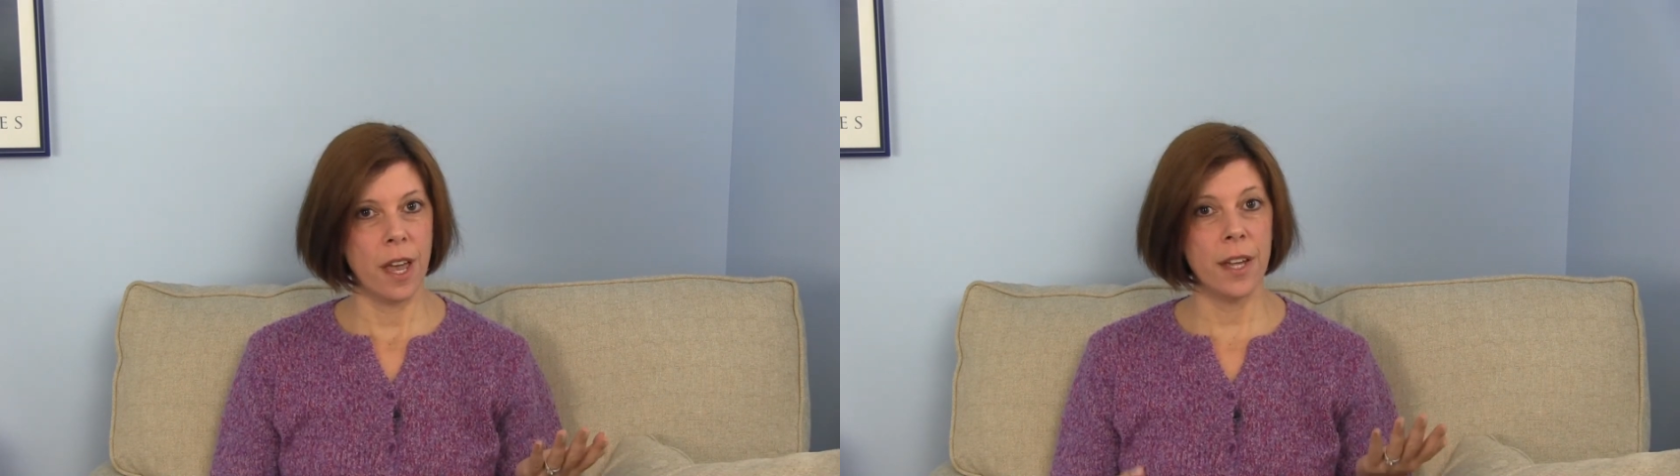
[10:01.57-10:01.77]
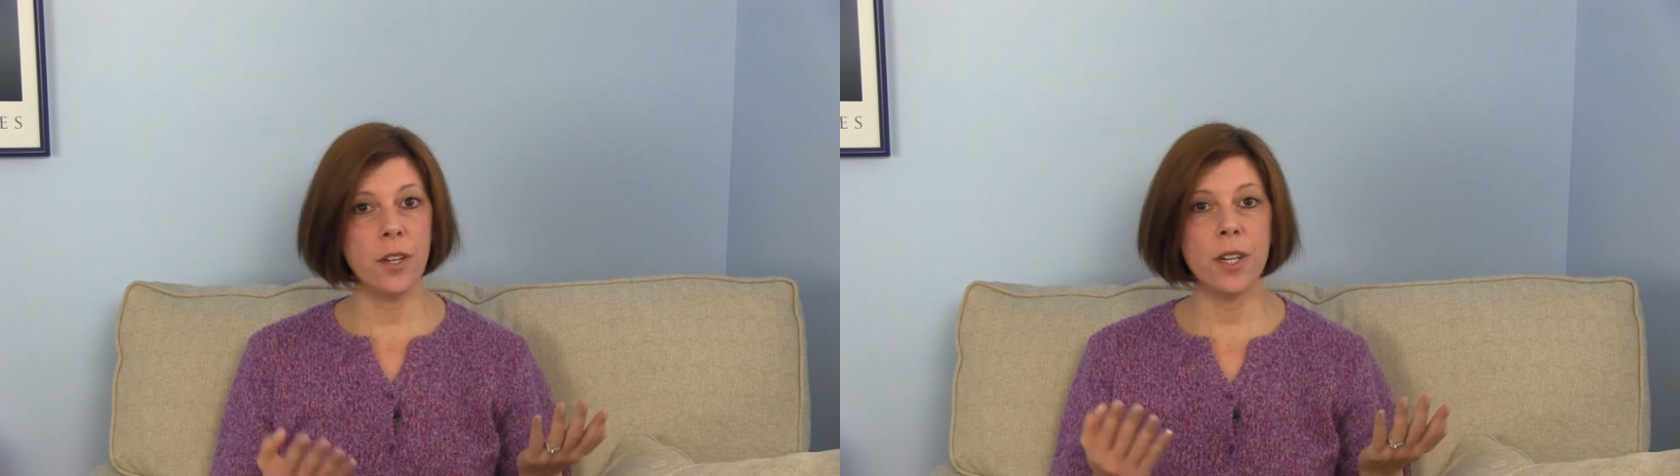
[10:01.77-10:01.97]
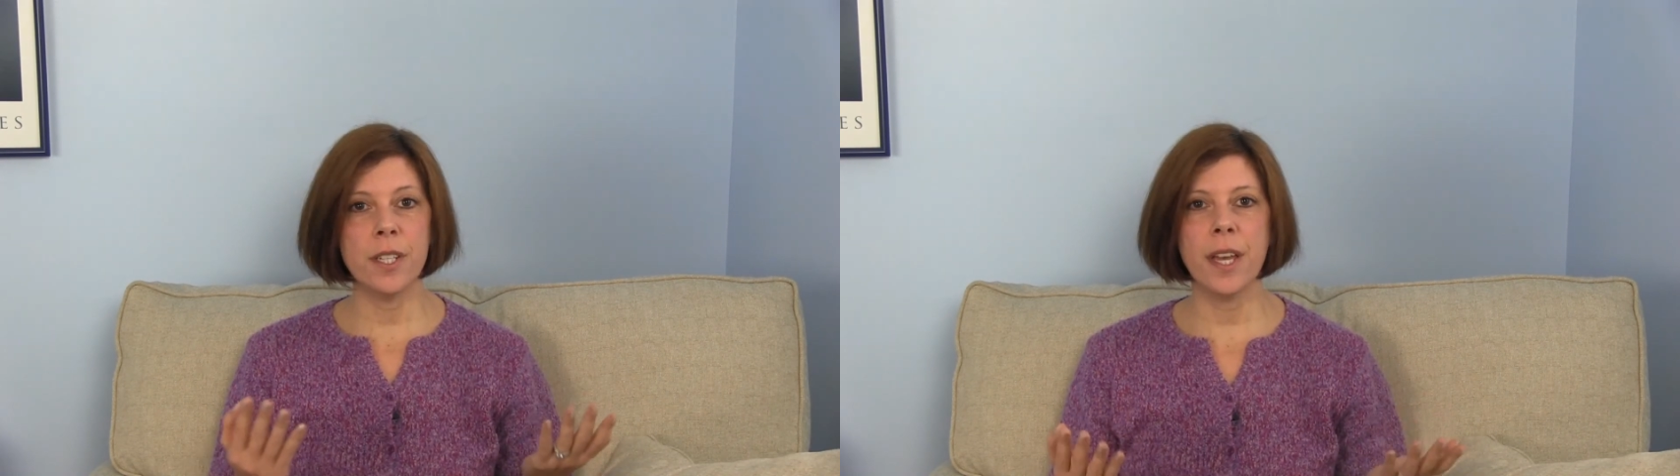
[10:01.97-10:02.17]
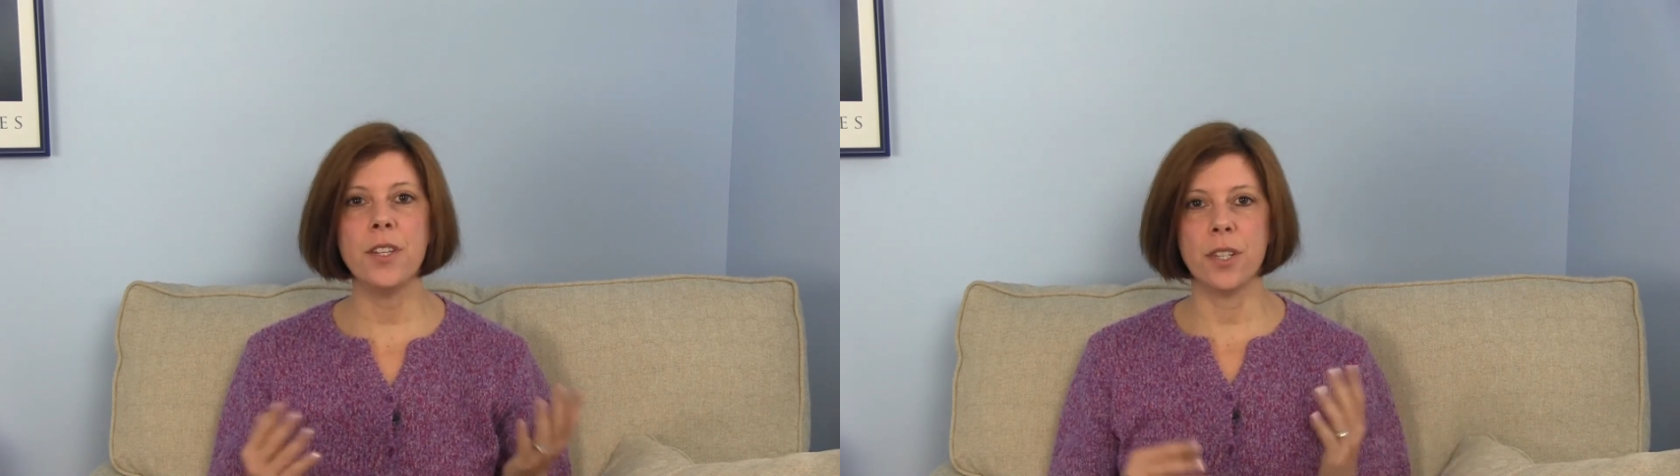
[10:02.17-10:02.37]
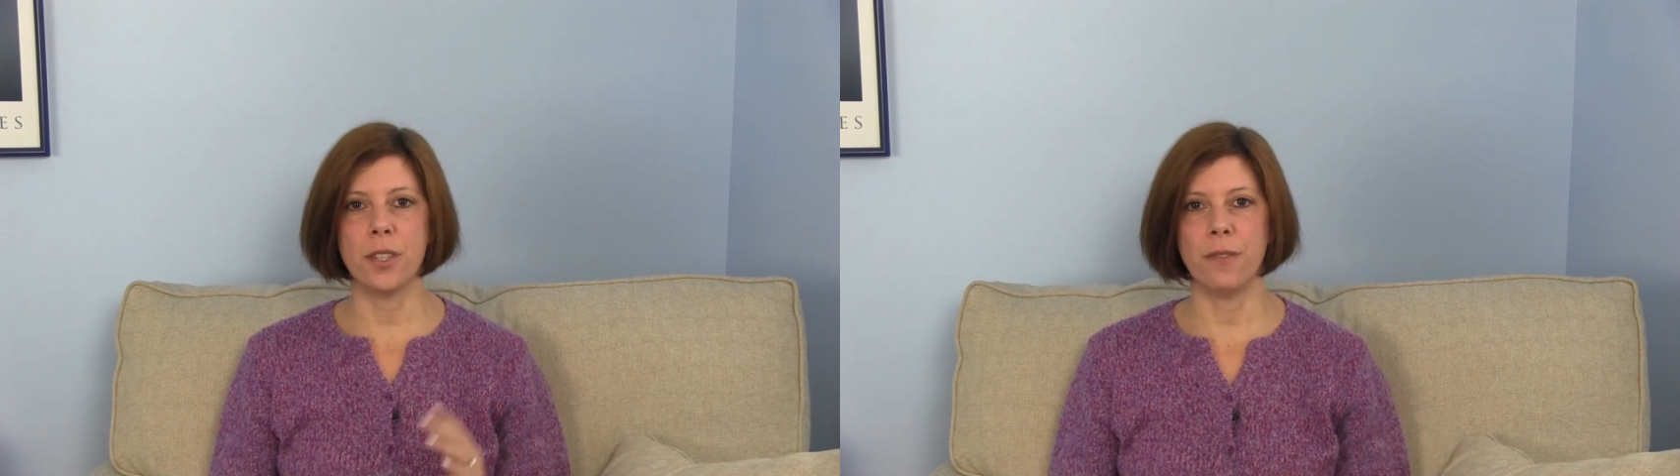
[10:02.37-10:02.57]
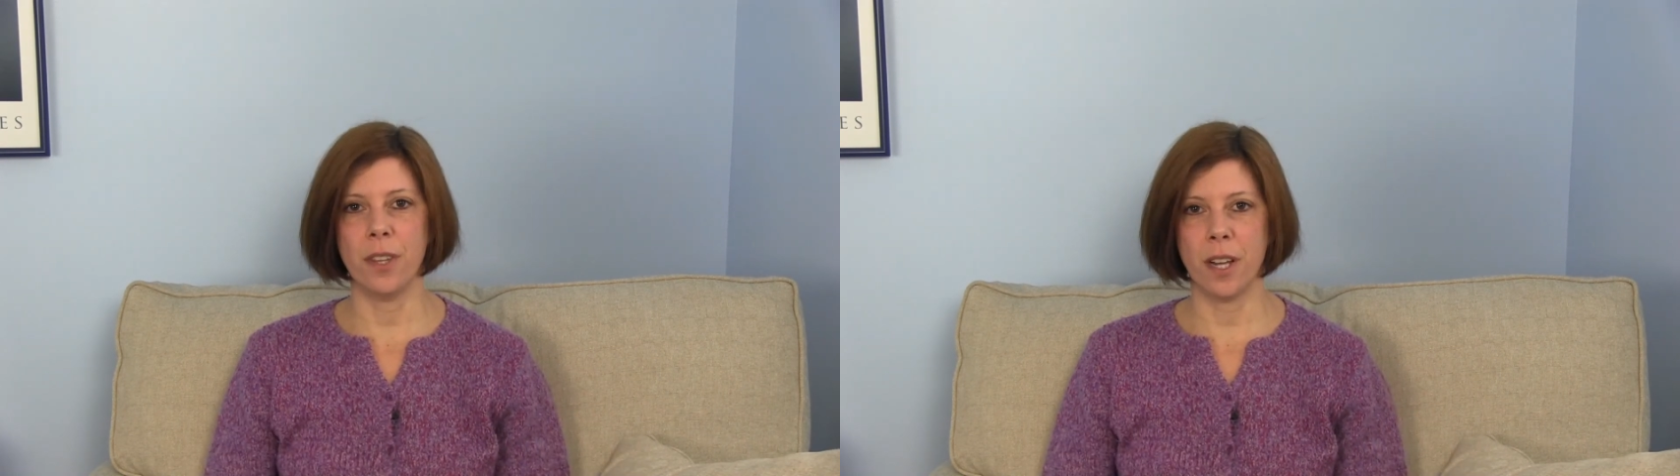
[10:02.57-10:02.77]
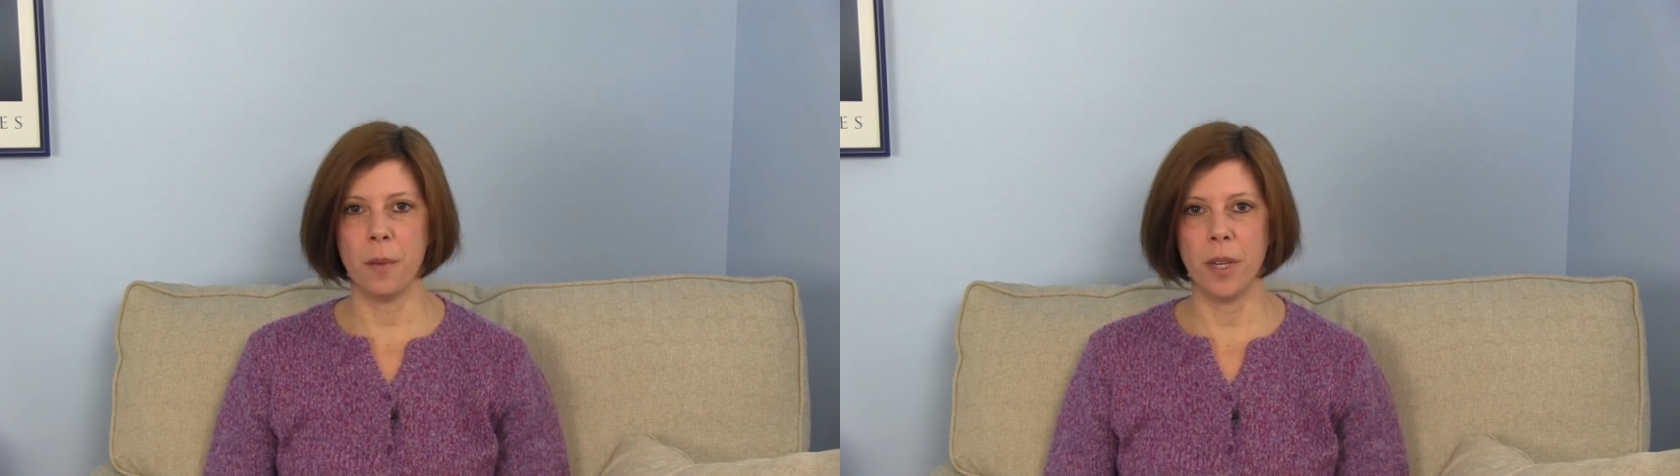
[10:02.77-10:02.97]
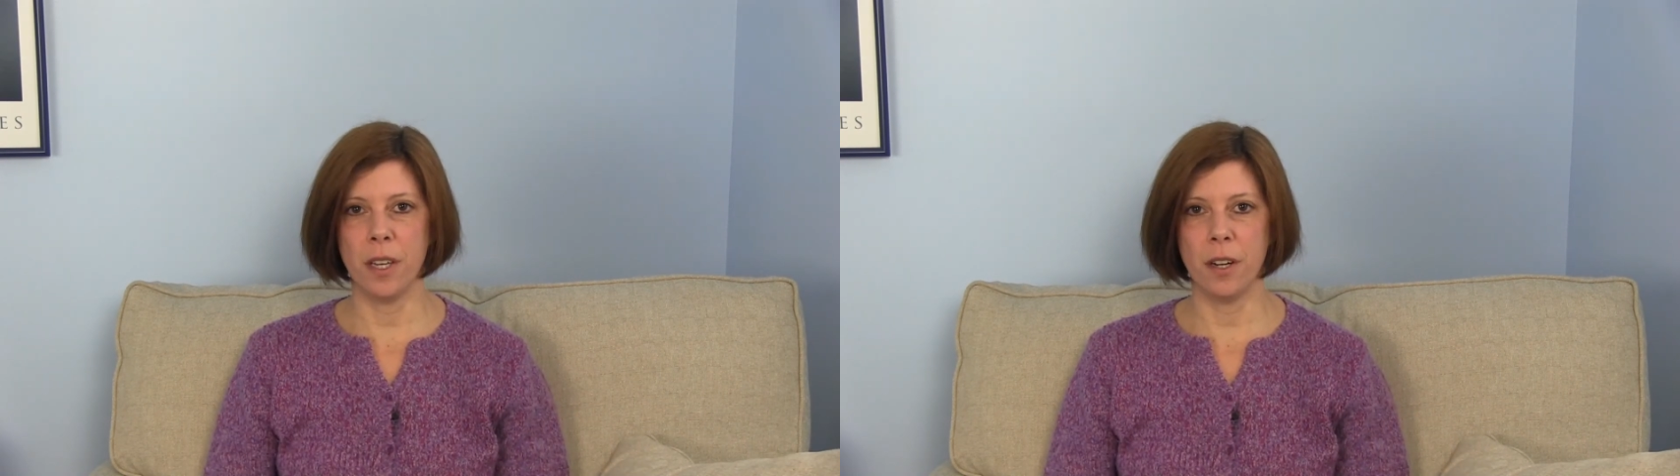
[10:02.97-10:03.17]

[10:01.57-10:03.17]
and your intentions for the coming